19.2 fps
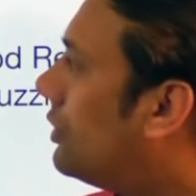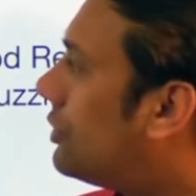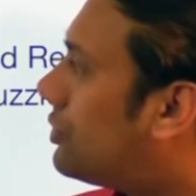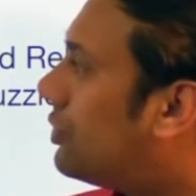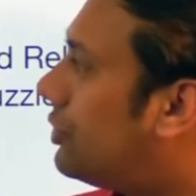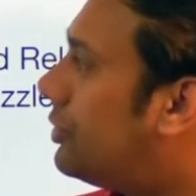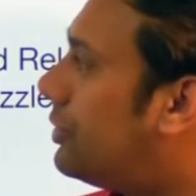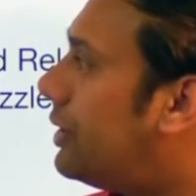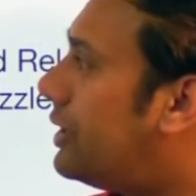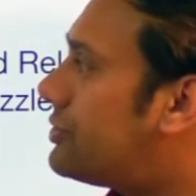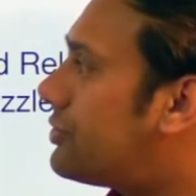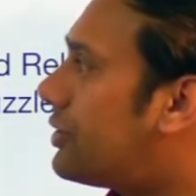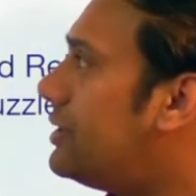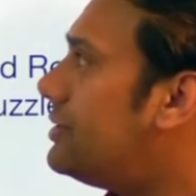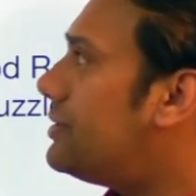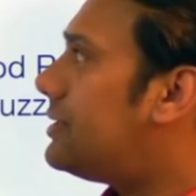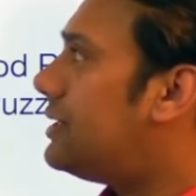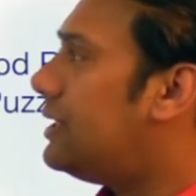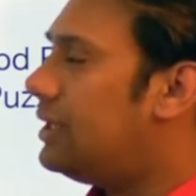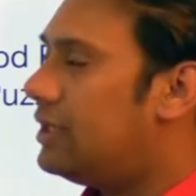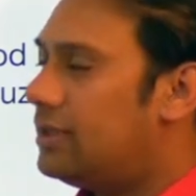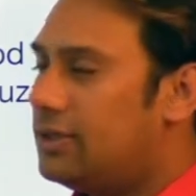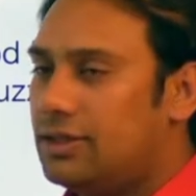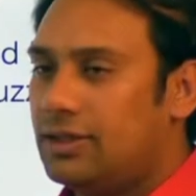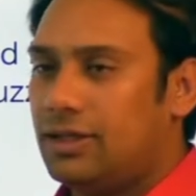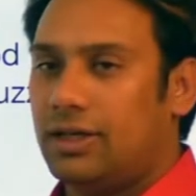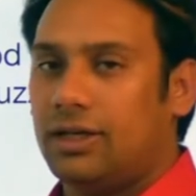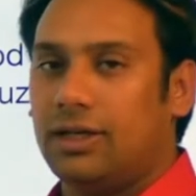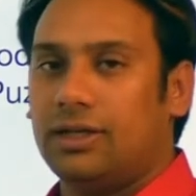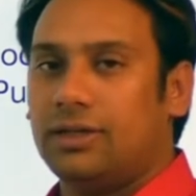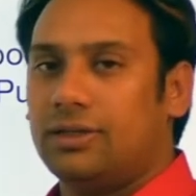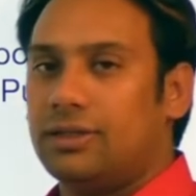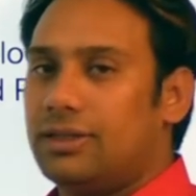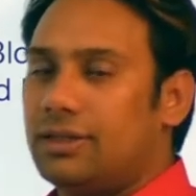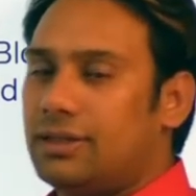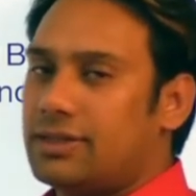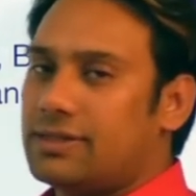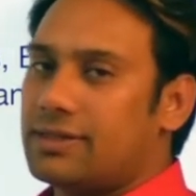So as you can see
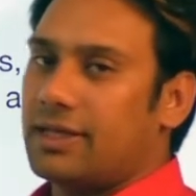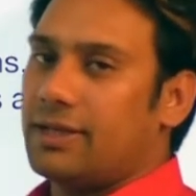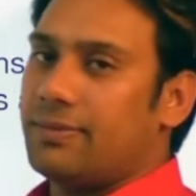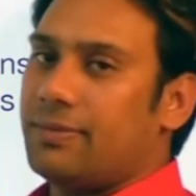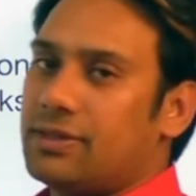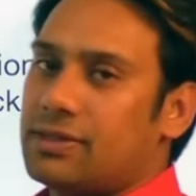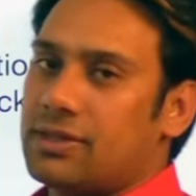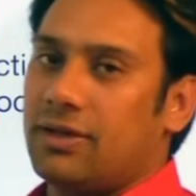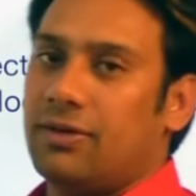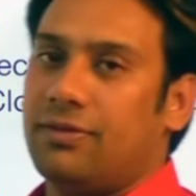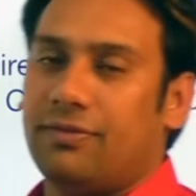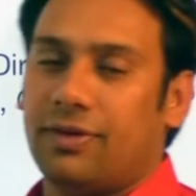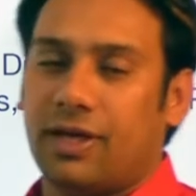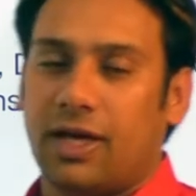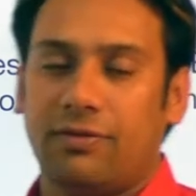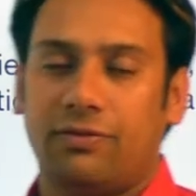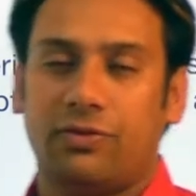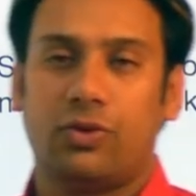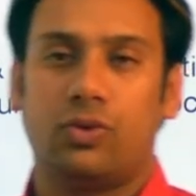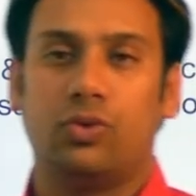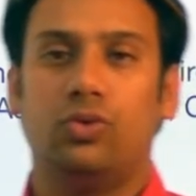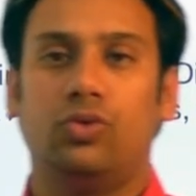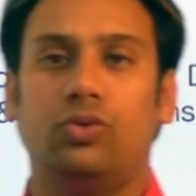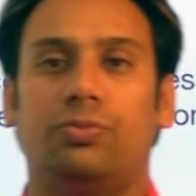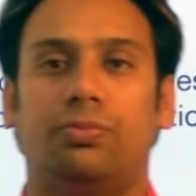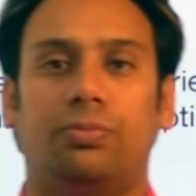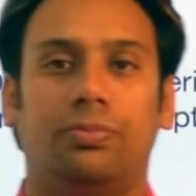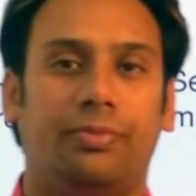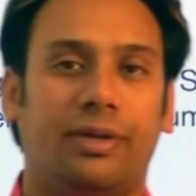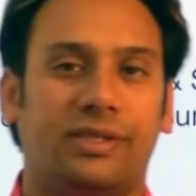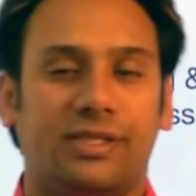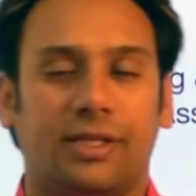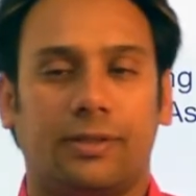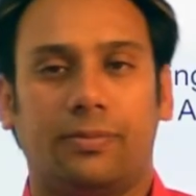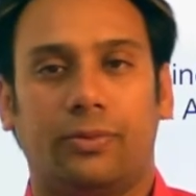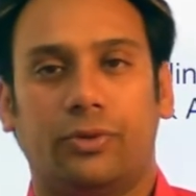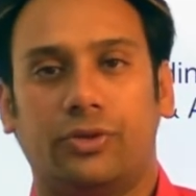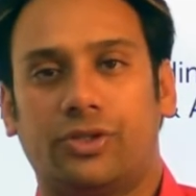uh, in the syllabus, we have two
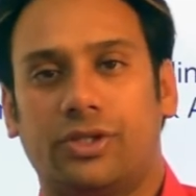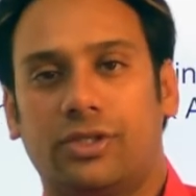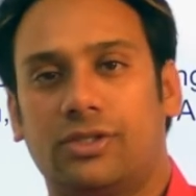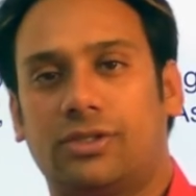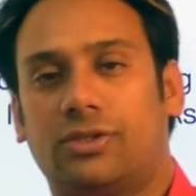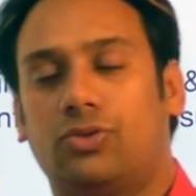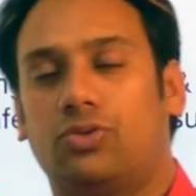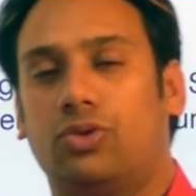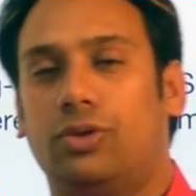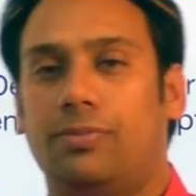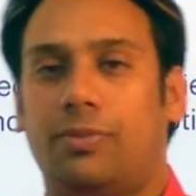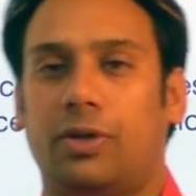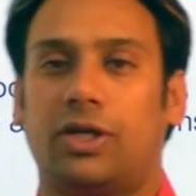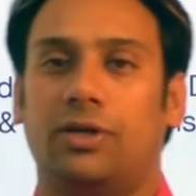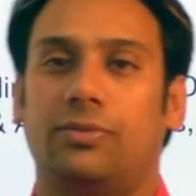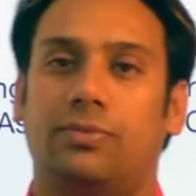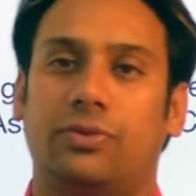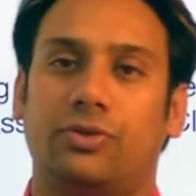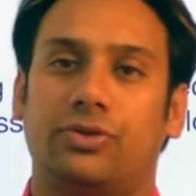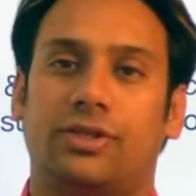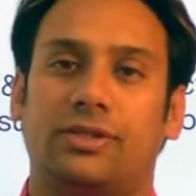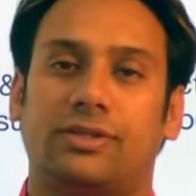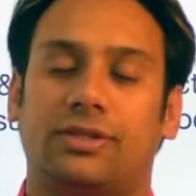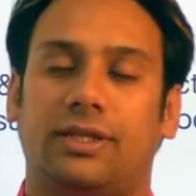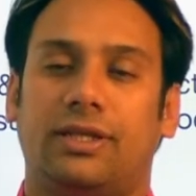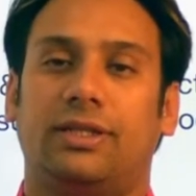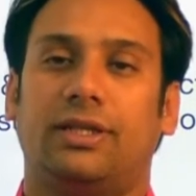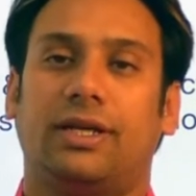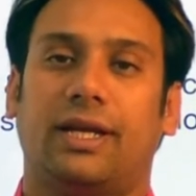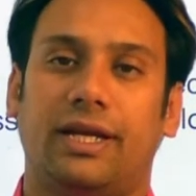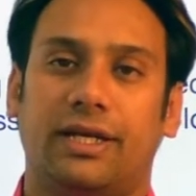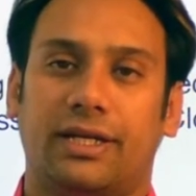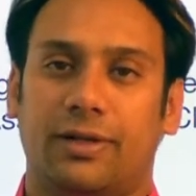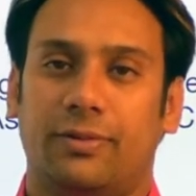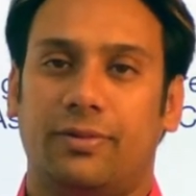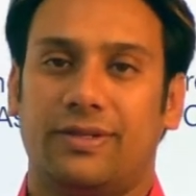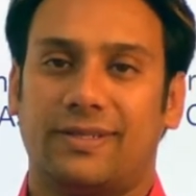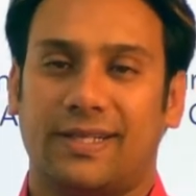basic portions, two important portions in the
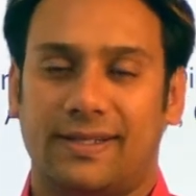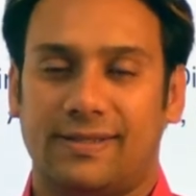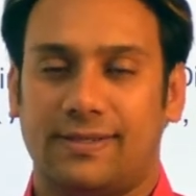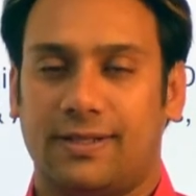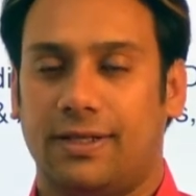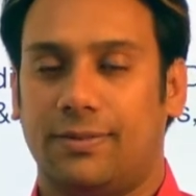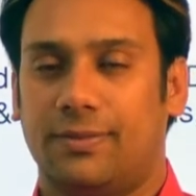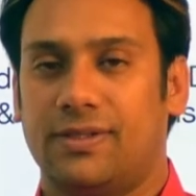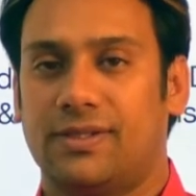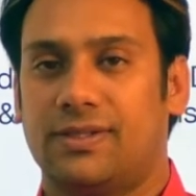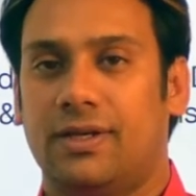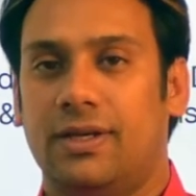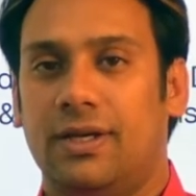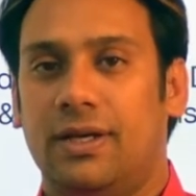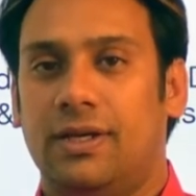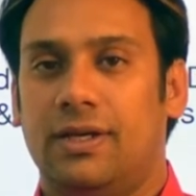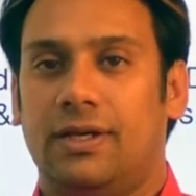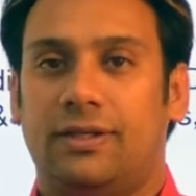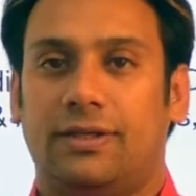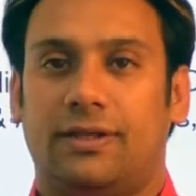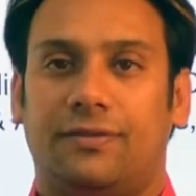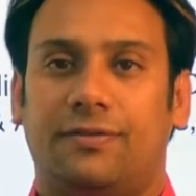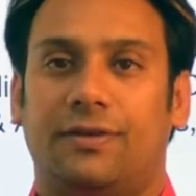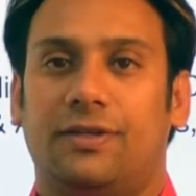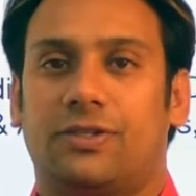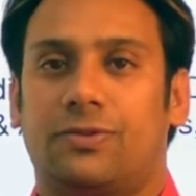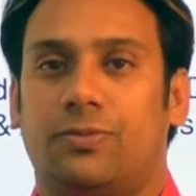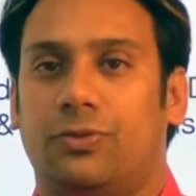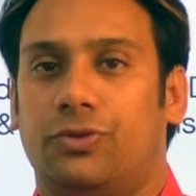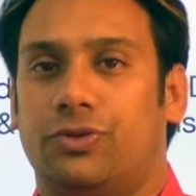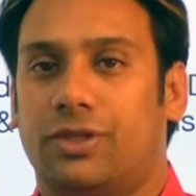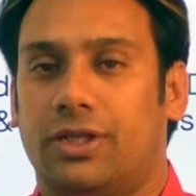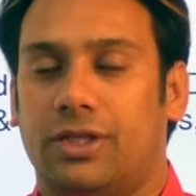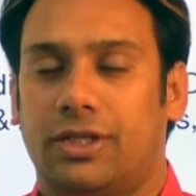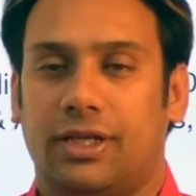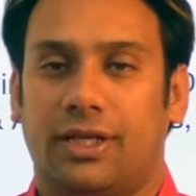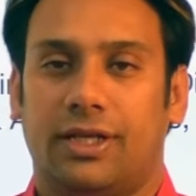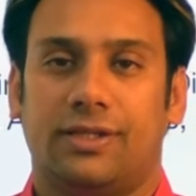GATE Computer Science syllabus. The first
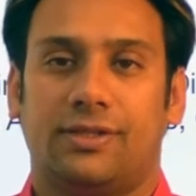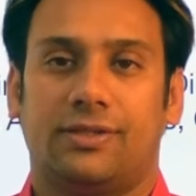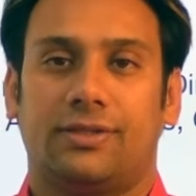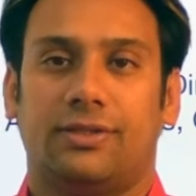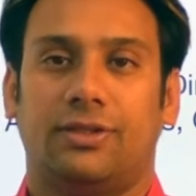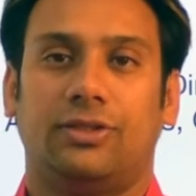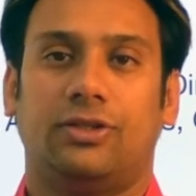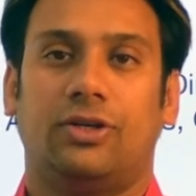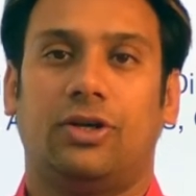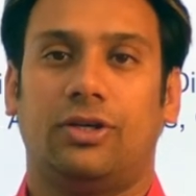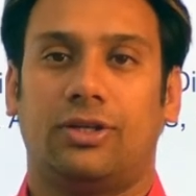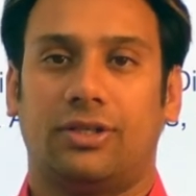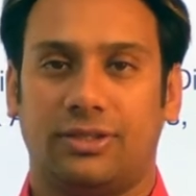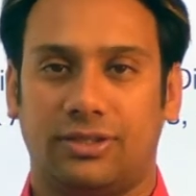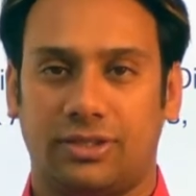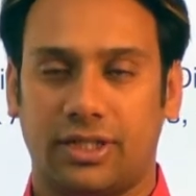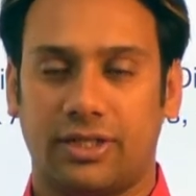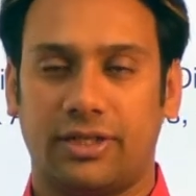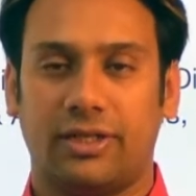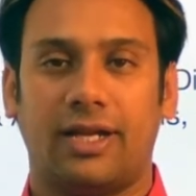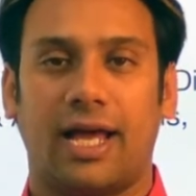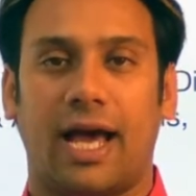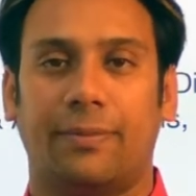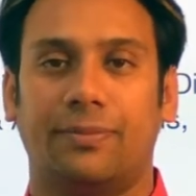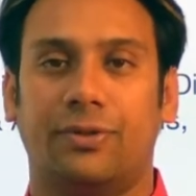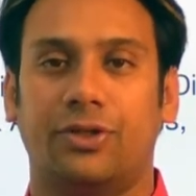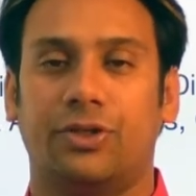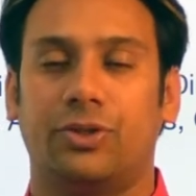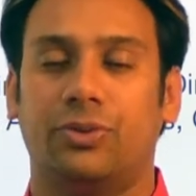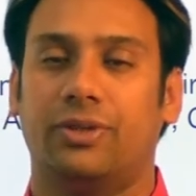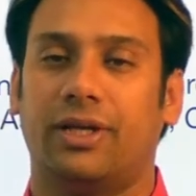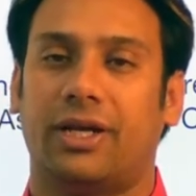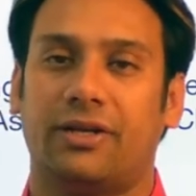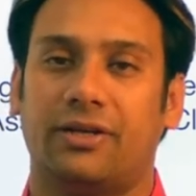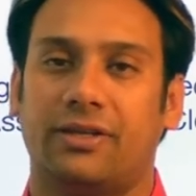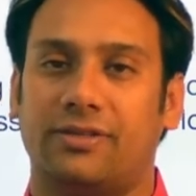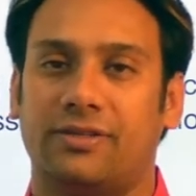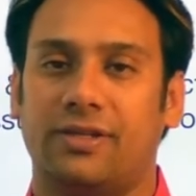portion is your general aptitude
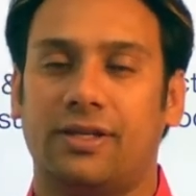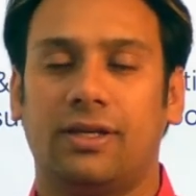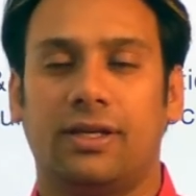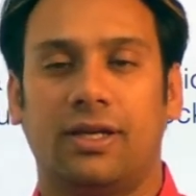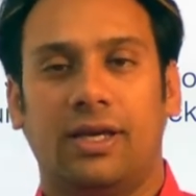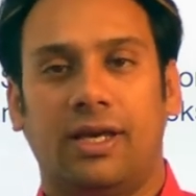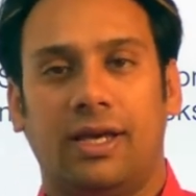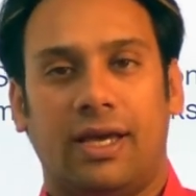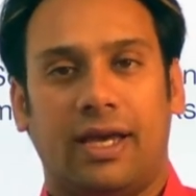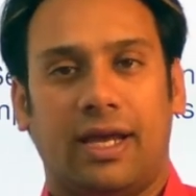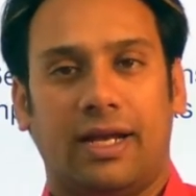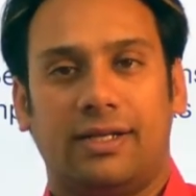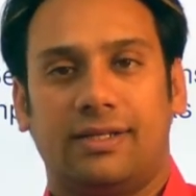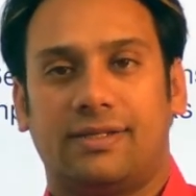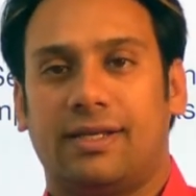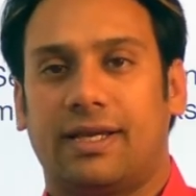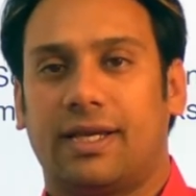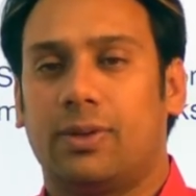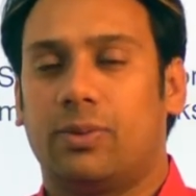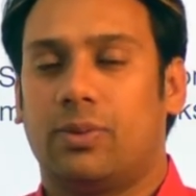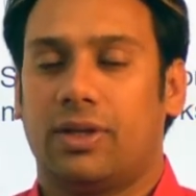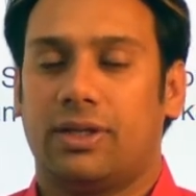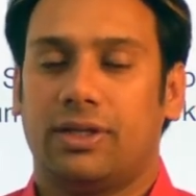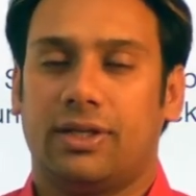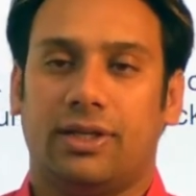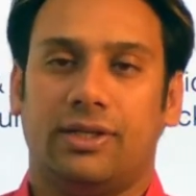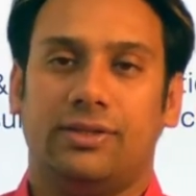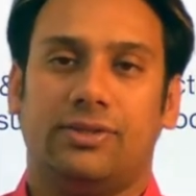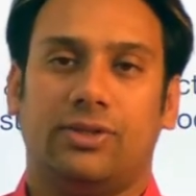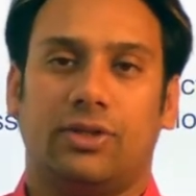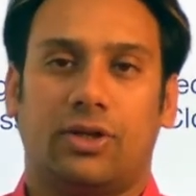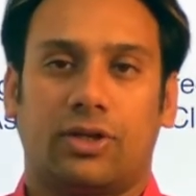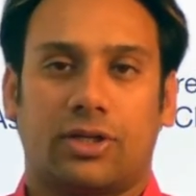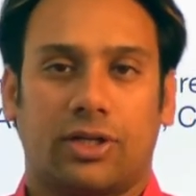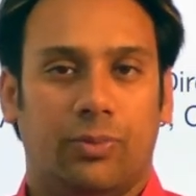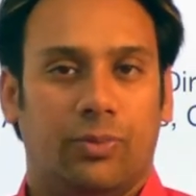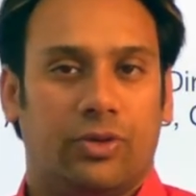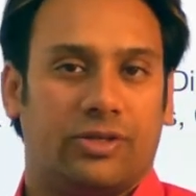and reasoning and second one is
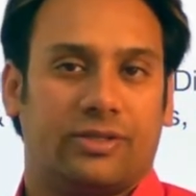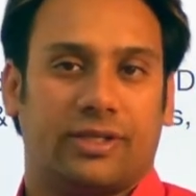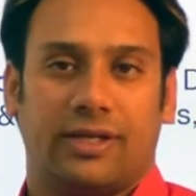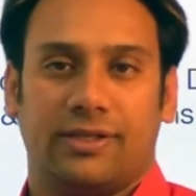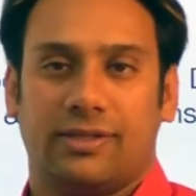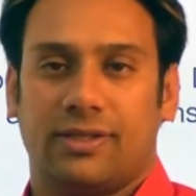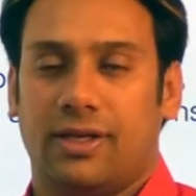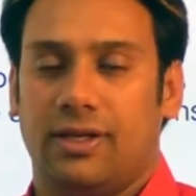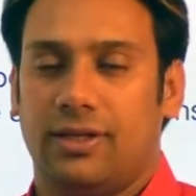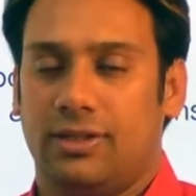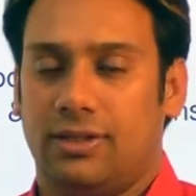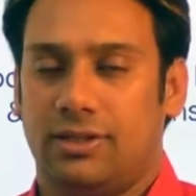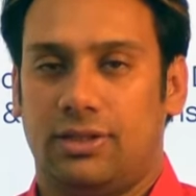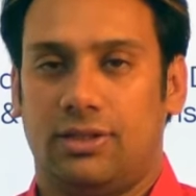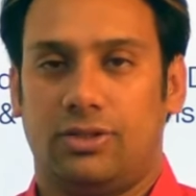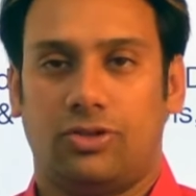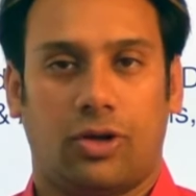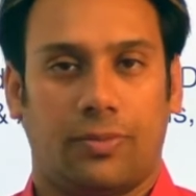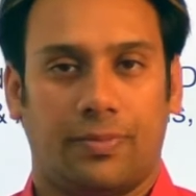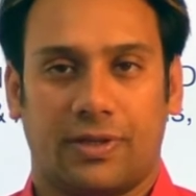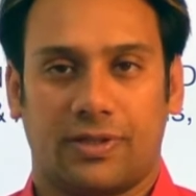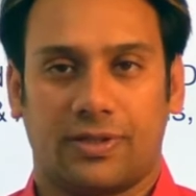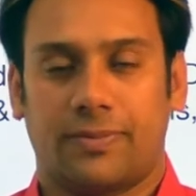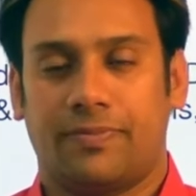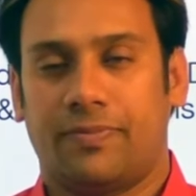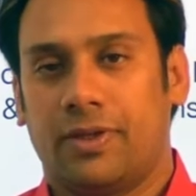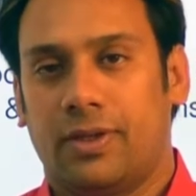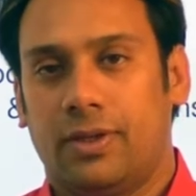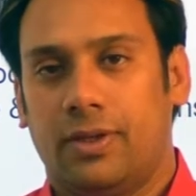your computer science topics.